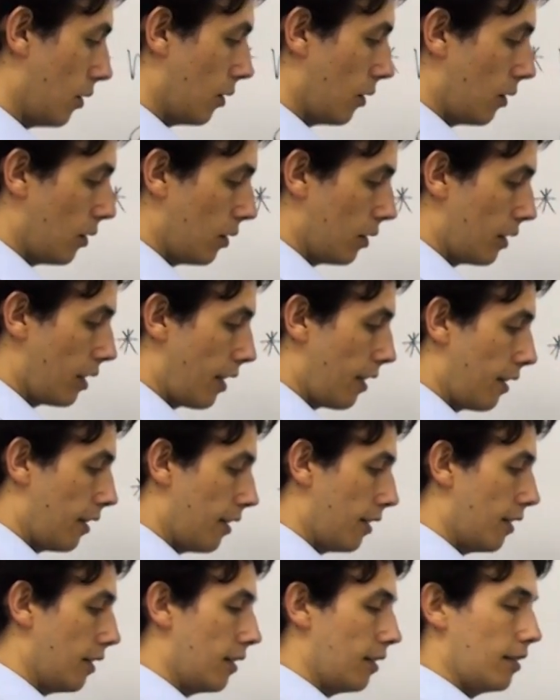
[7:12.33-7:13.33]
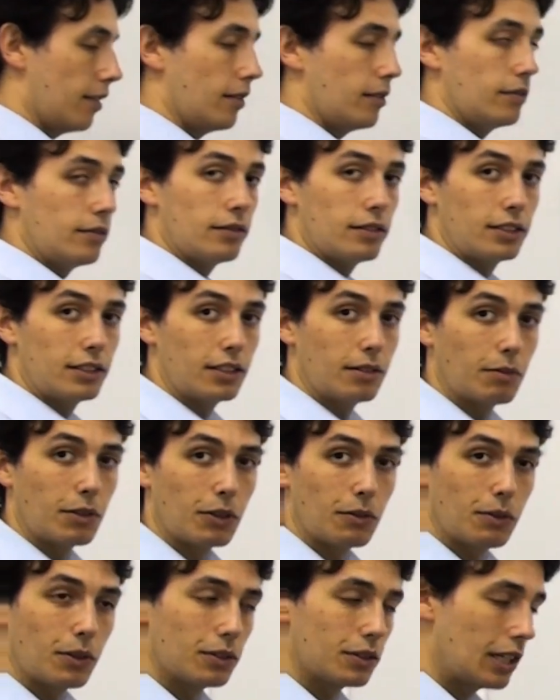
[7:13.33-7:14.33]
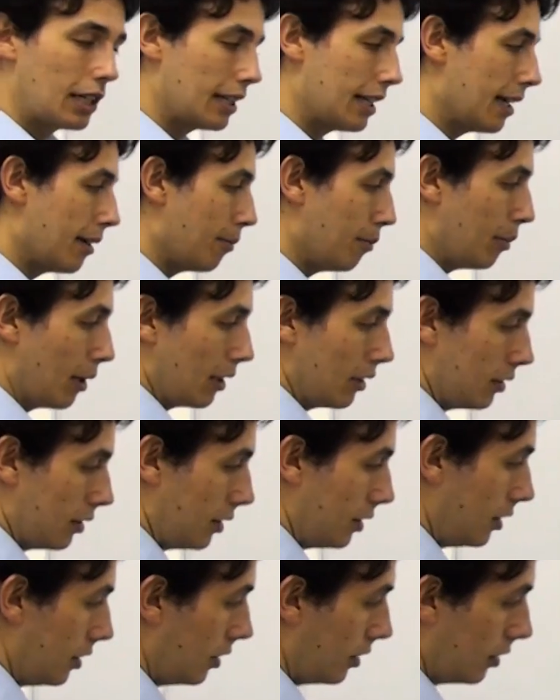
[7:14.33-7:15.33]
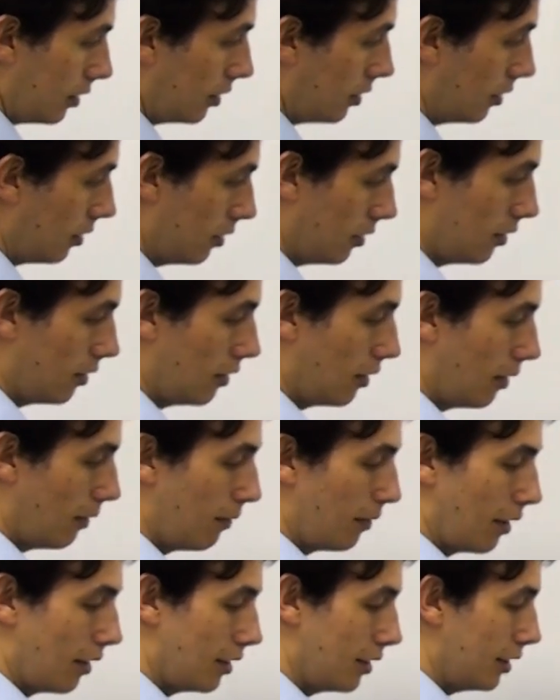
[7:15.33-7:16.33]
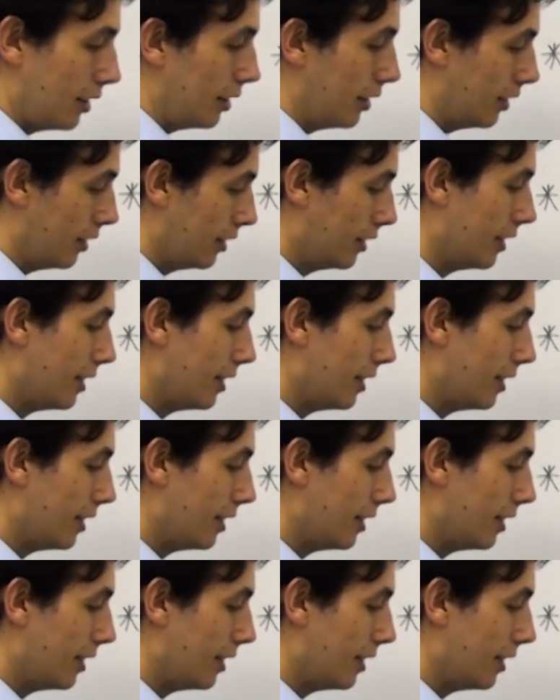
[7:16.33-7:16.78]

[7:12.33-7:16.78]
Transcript: or similar words like that, budge, fudge.